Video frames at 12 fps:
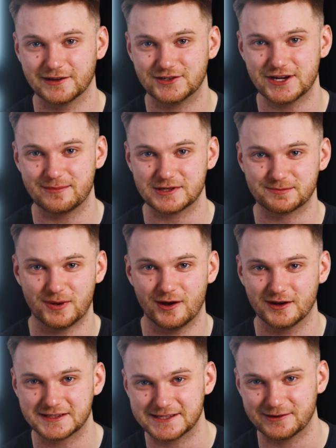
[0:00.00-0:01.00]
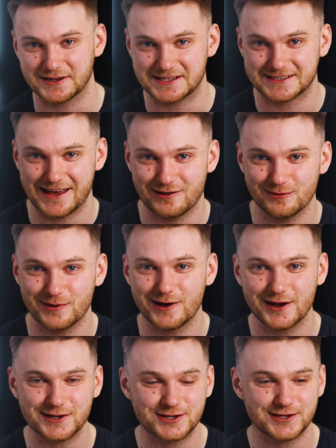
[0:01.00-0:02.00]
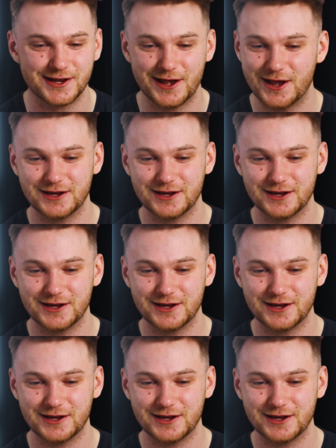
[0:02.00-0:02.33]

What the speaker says: Jabba's party on his sail barge,